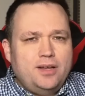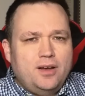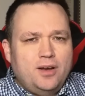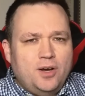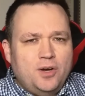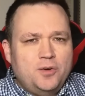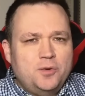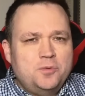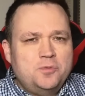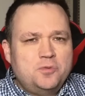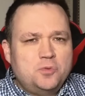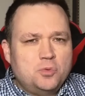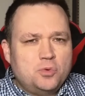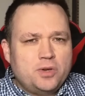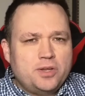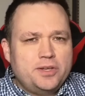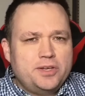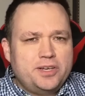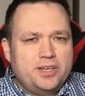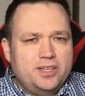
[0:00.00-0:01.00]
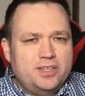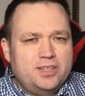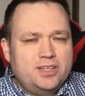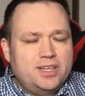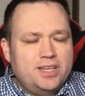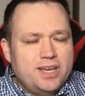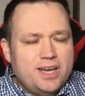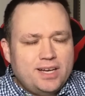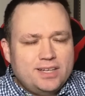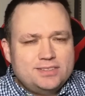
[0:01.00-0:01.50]
of really good
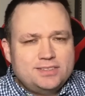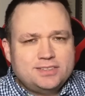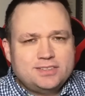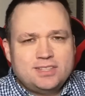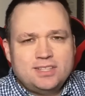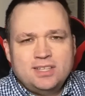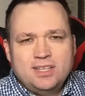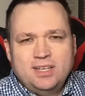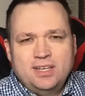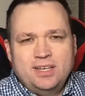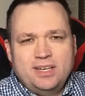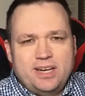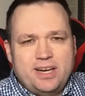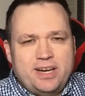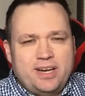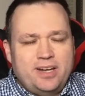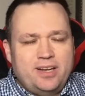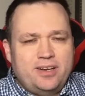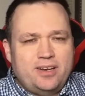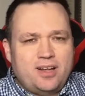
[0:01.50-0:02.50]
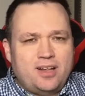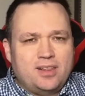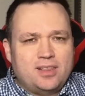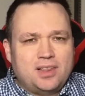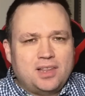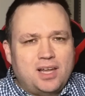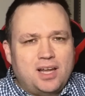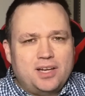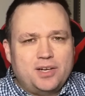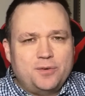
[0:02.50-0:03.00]
guests and a
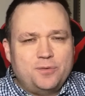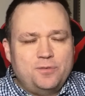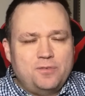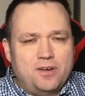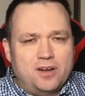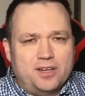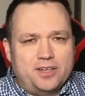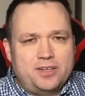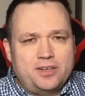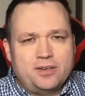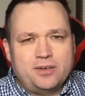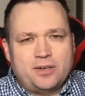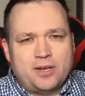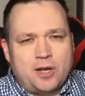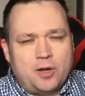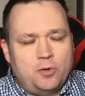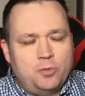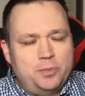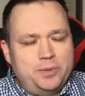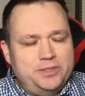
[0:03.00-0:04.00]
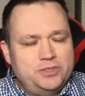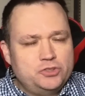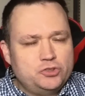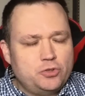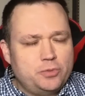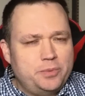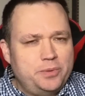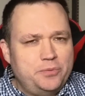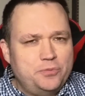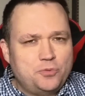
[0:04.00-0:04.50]
lot of fun. I will be
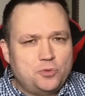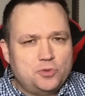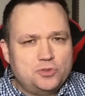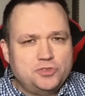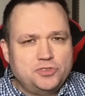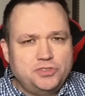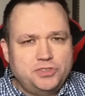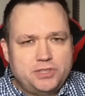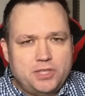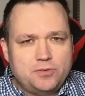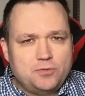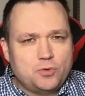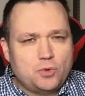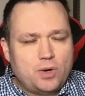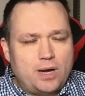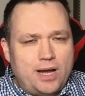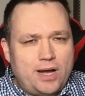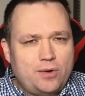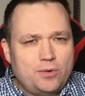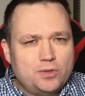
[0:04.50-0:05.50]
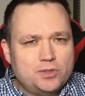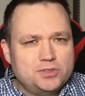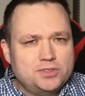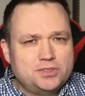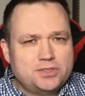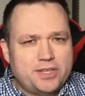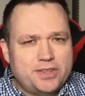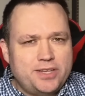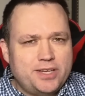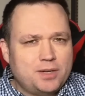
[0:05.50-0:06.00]
streaming for several hours.
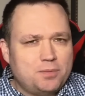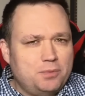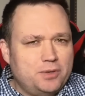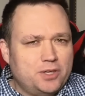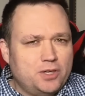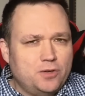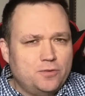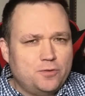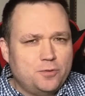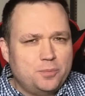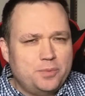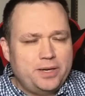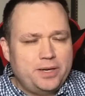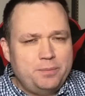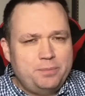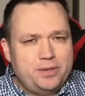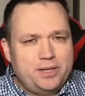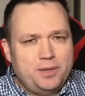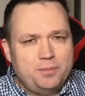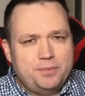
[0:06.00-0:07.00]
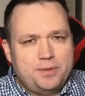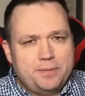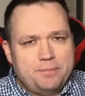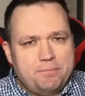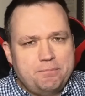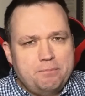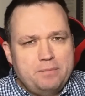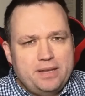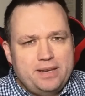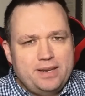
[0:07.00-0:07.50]
I think I'm going to go from p.m. to
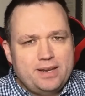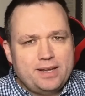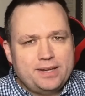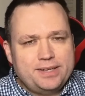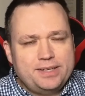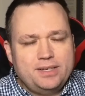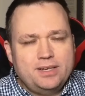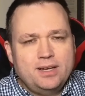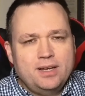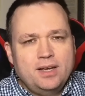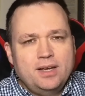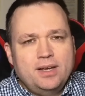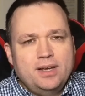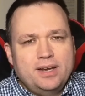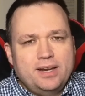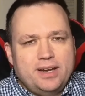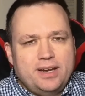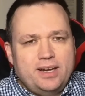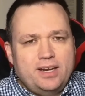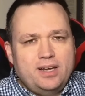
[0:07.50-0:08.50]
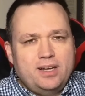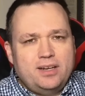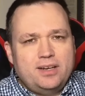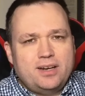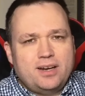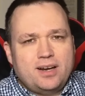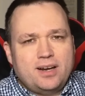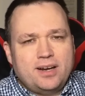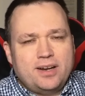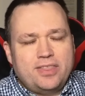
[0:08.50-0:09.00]
midnight, and
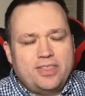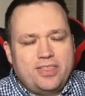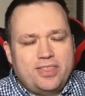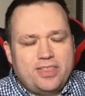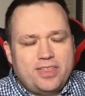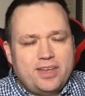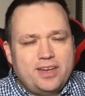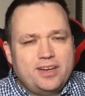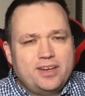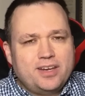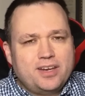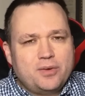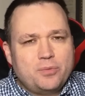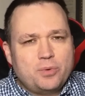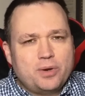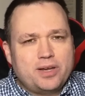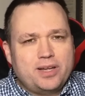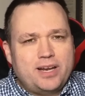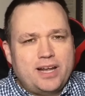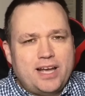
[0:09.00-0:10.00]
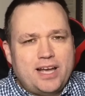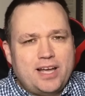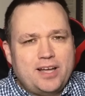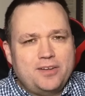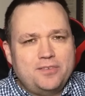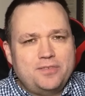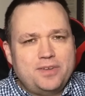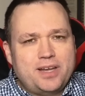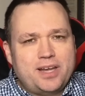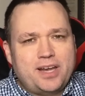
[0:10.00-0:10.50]
I think we're going to
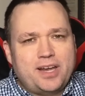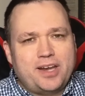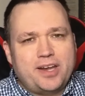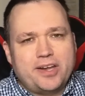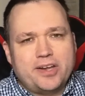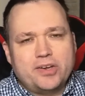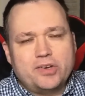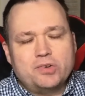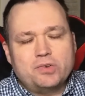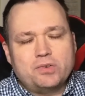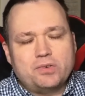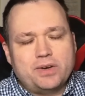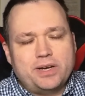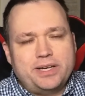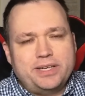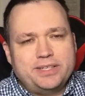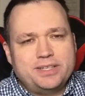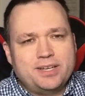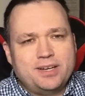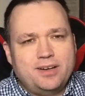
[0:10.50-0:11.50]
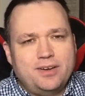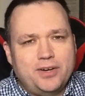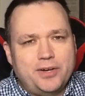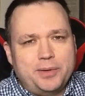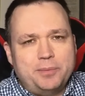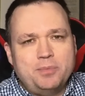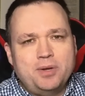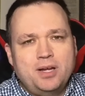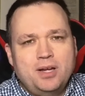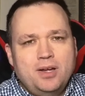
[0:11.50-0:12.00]
have a great
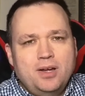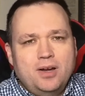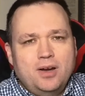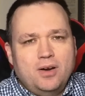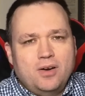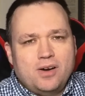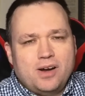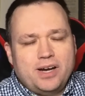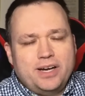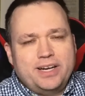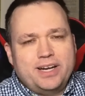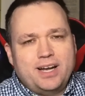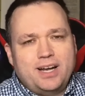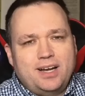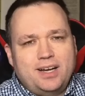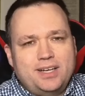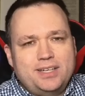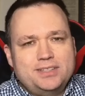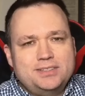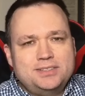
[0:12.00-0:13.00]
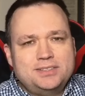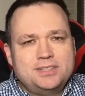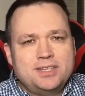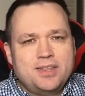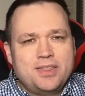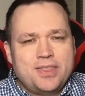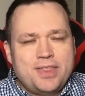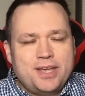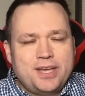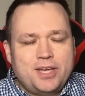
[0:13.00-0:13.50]
time. All right, guys,
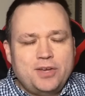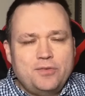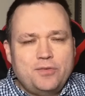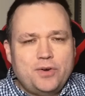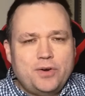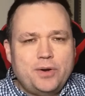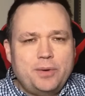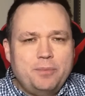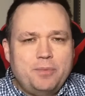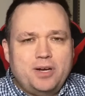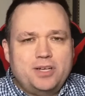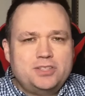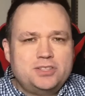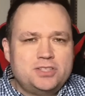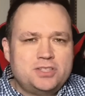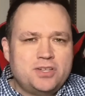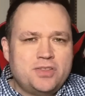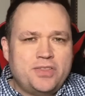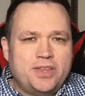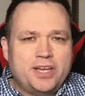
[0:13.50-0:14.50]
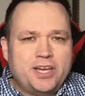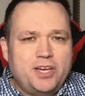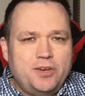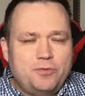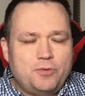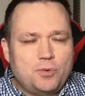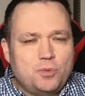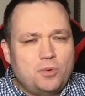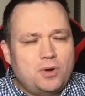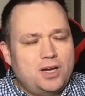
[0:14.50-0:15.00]
thank you very much. Thank you
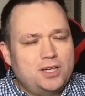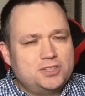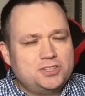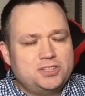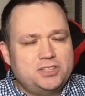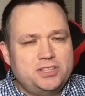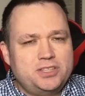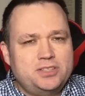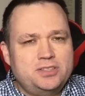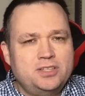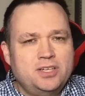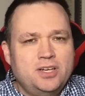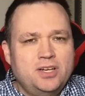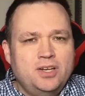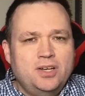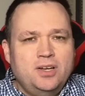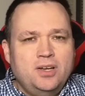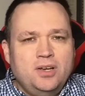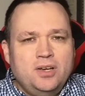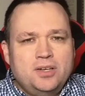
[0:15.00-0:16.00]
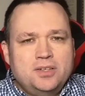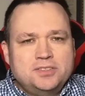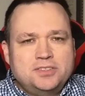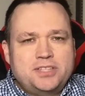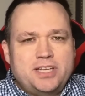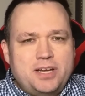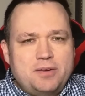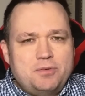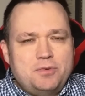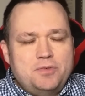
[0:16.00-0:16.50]
for watching.
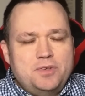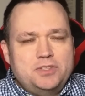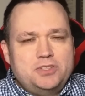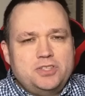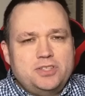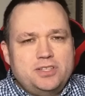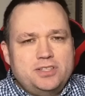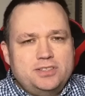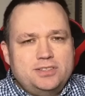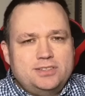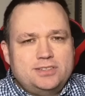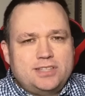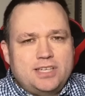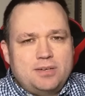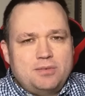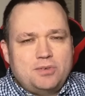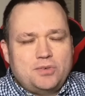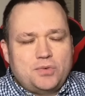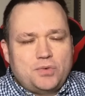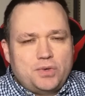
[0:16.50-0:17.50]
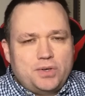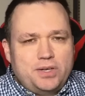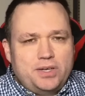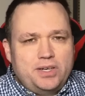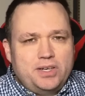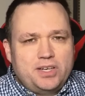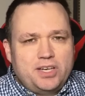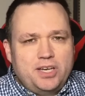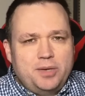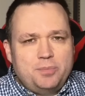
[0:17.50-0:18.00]
Stay ever vigilant. Stay ever
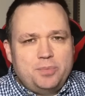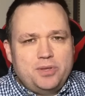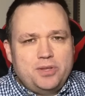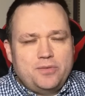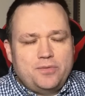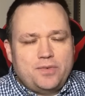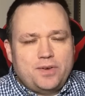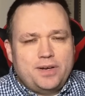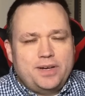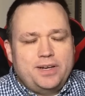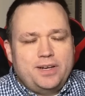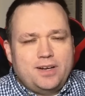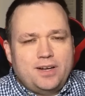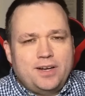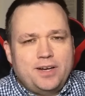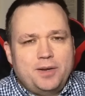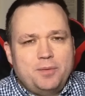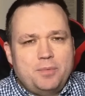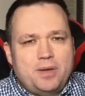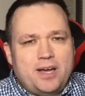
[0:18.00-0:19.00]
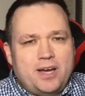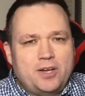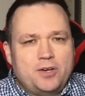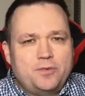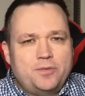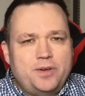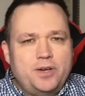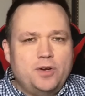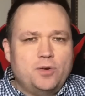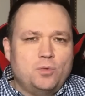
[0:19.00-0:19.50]
free. Keep in the fight. I am out
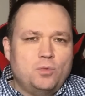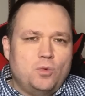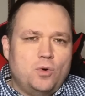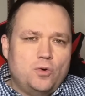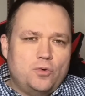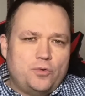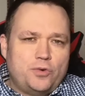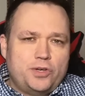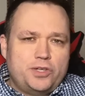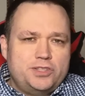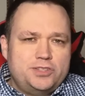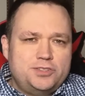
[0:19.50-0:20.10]
of here, Wolverines